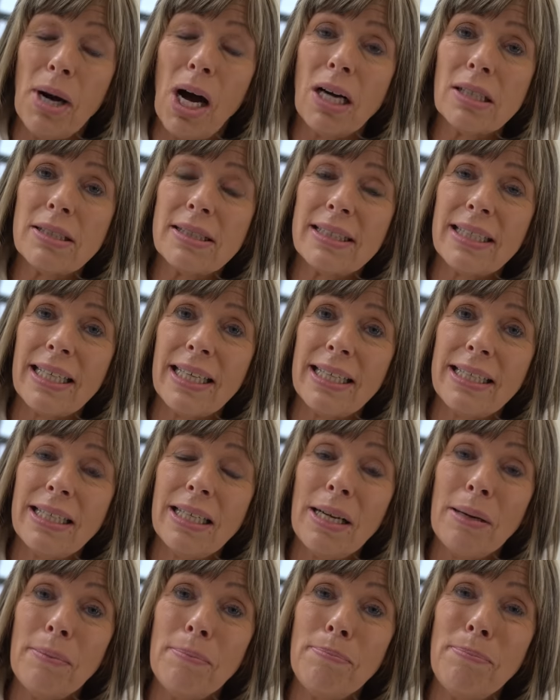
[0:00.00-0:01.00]

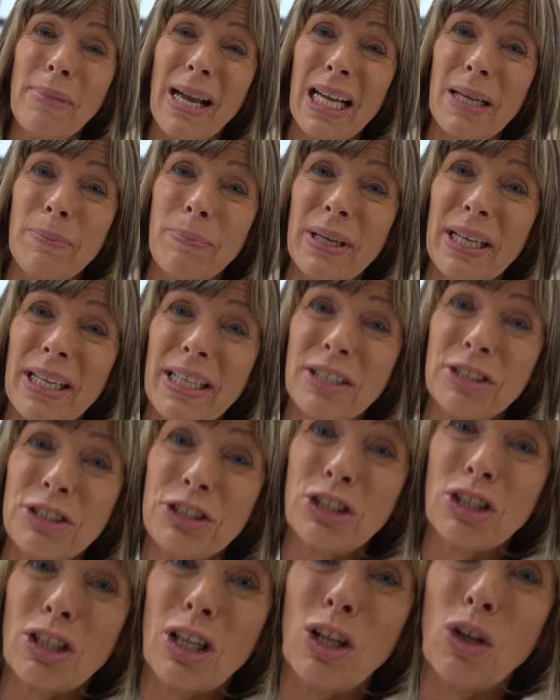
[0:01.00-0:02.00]
Martin, maybe you
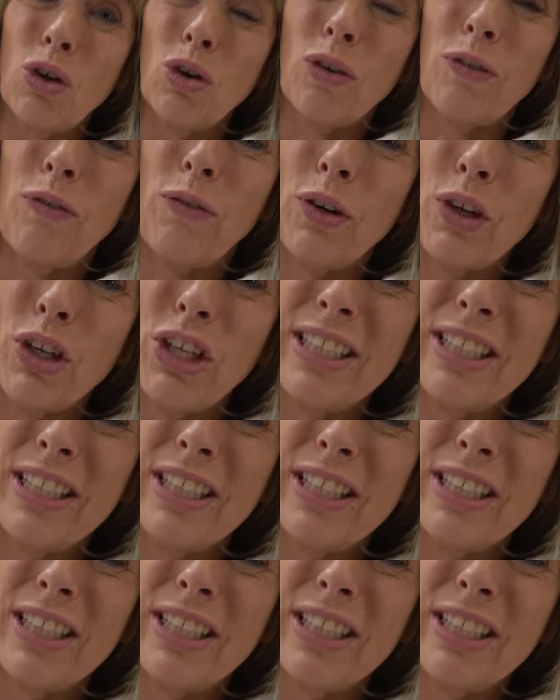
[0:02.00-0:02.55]
should look for